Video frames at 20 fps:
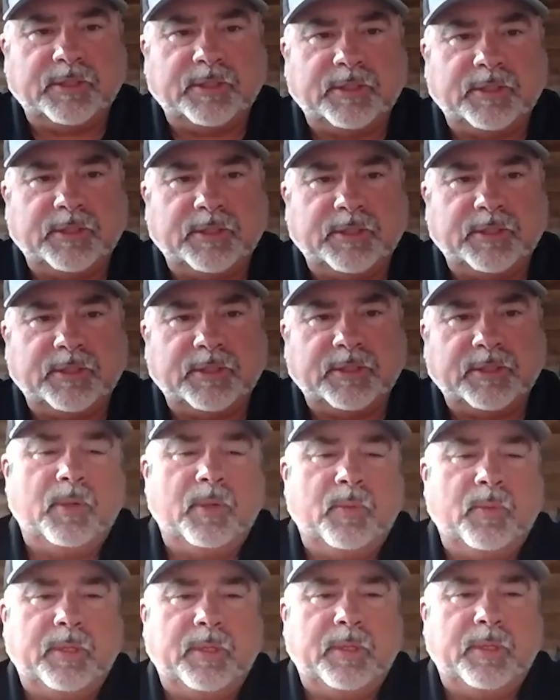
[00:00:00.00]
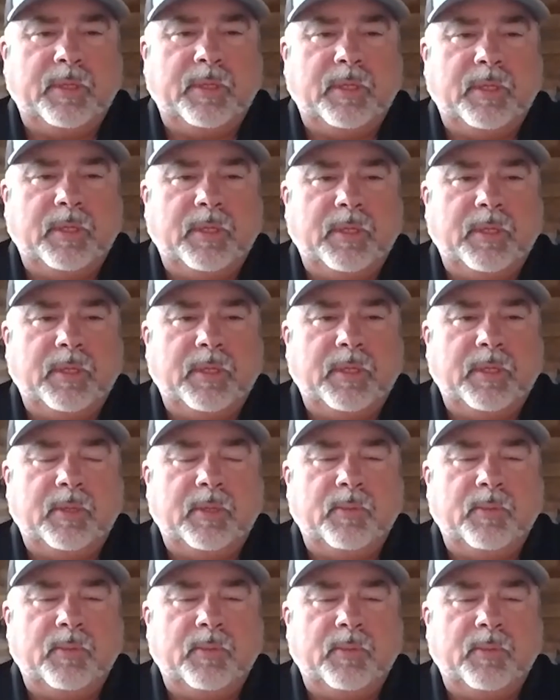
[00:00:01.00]
you do with a franchise,
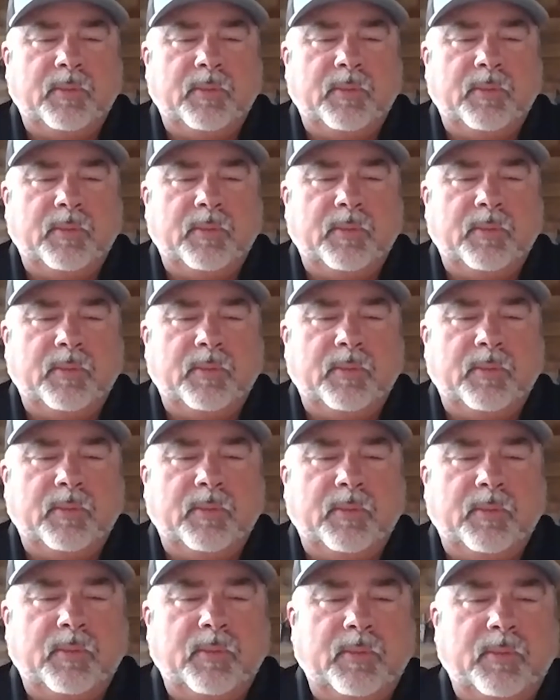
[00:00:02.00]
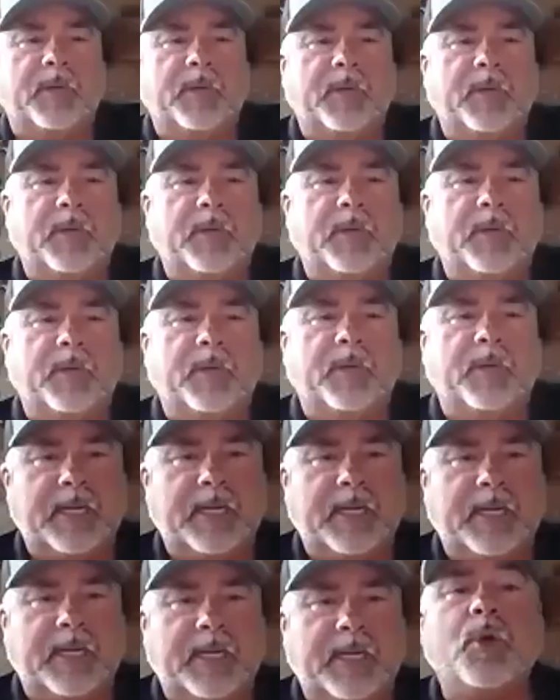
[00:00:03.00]
train through training, and
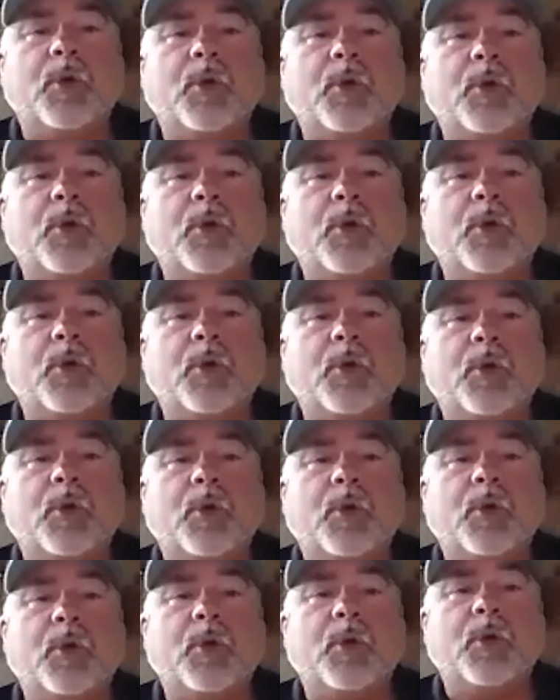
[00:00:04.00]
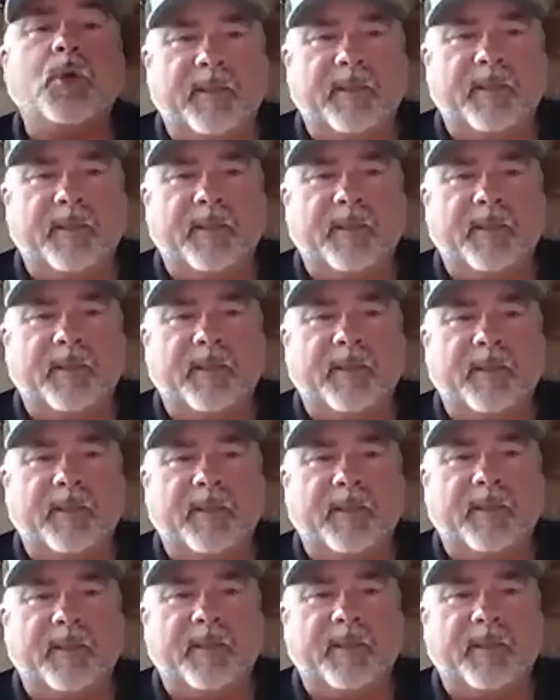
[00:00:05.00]
you hope they're doing
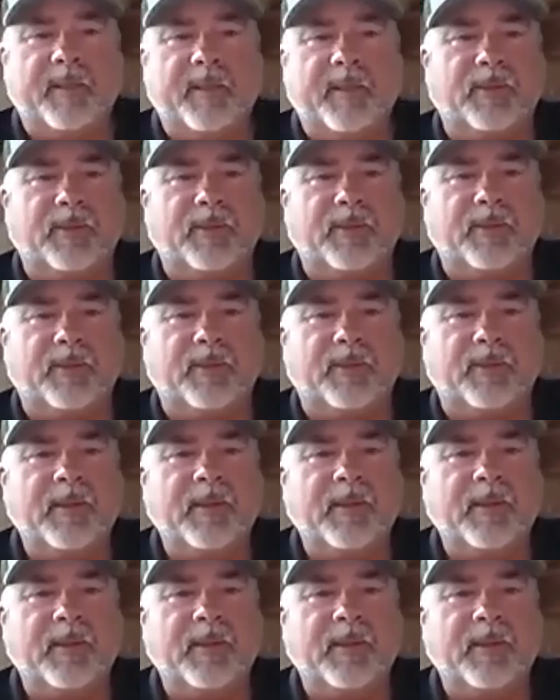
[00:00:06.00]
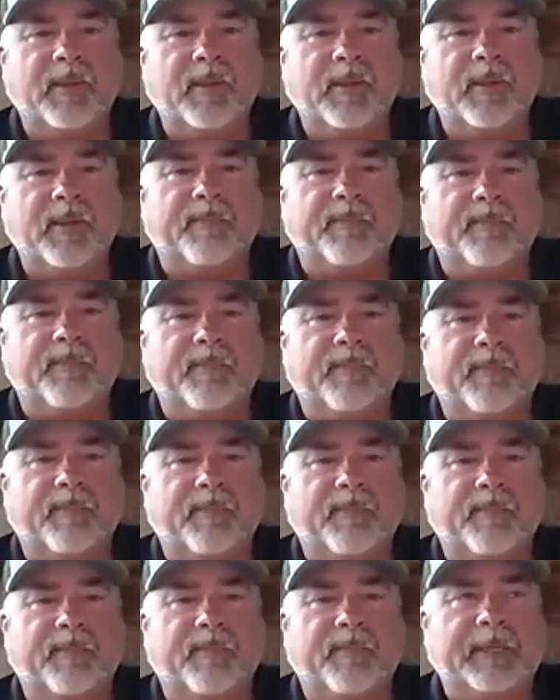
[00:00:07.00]
what they're supposed to be doing out there.
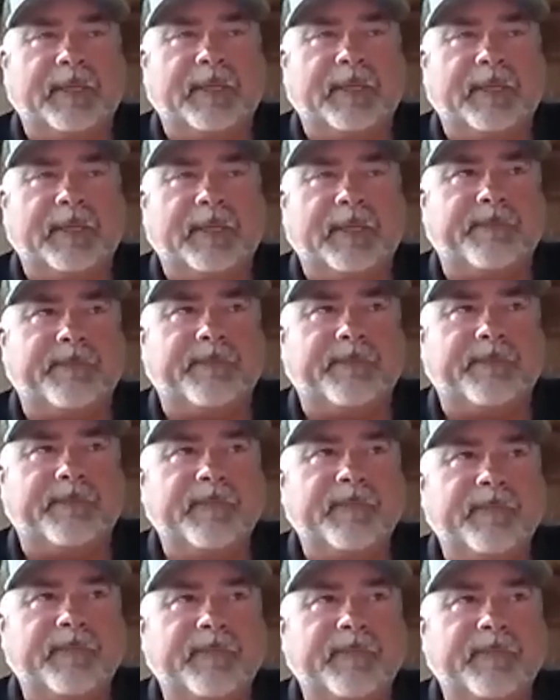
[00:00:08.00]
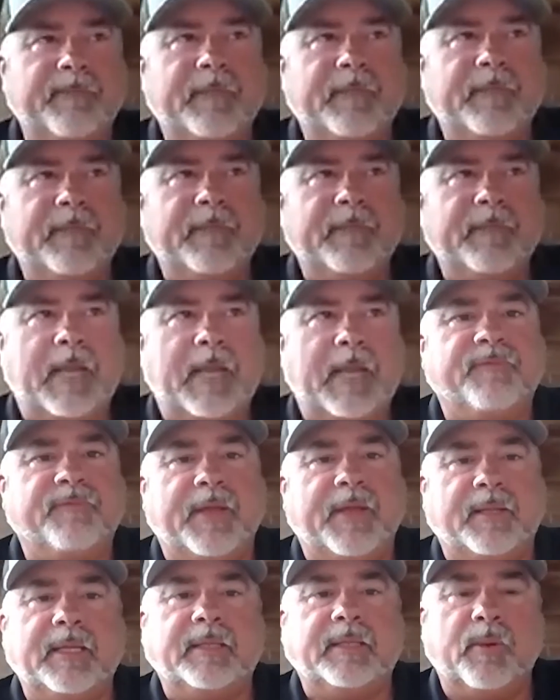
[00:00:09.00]
But I
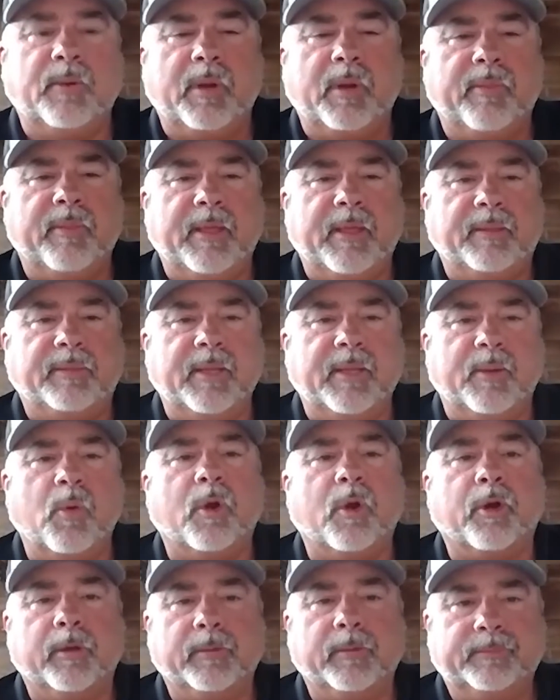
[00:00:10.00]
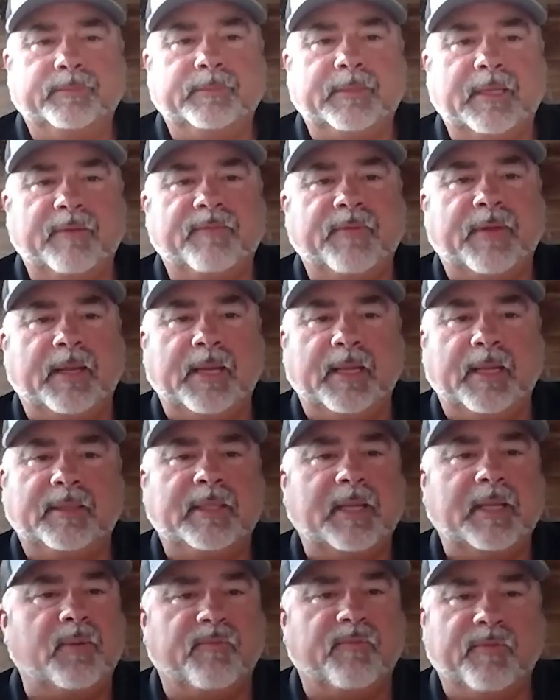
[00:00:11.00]
found out that they were. I found out
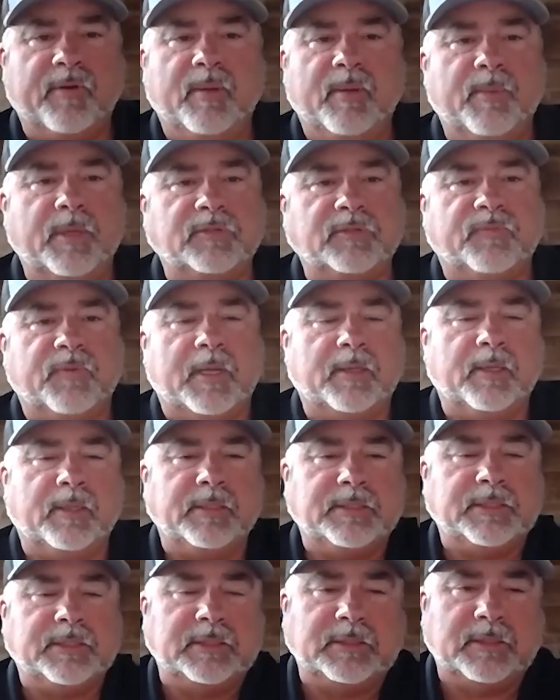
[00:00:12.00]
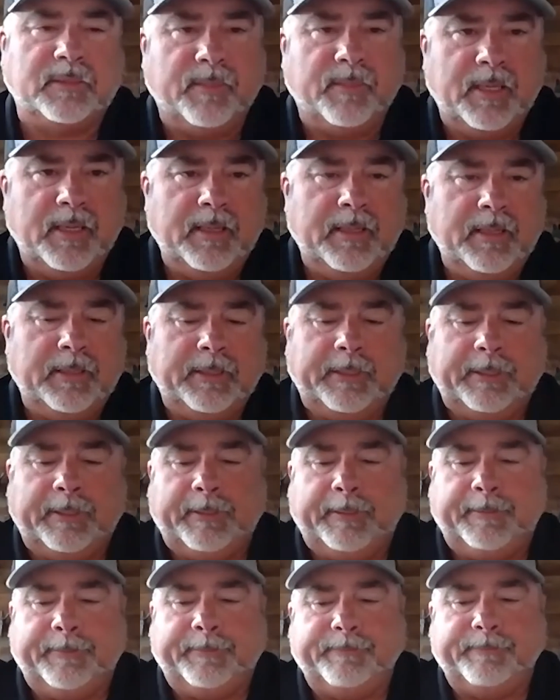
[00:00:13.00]
they were very much following the system.
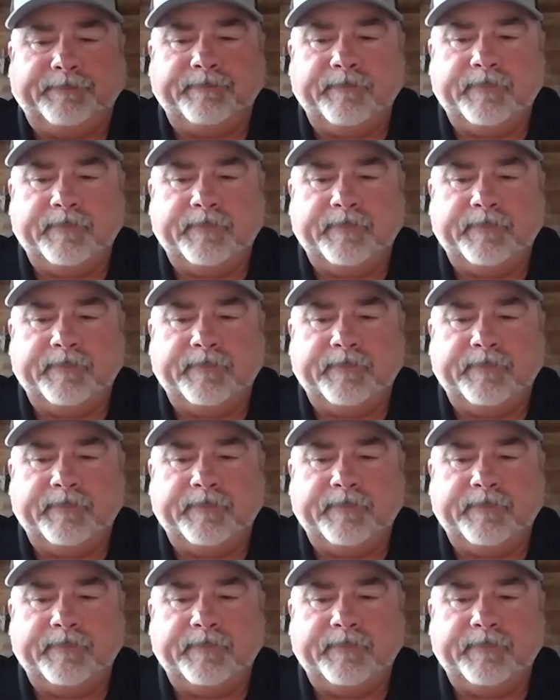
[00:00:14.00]
And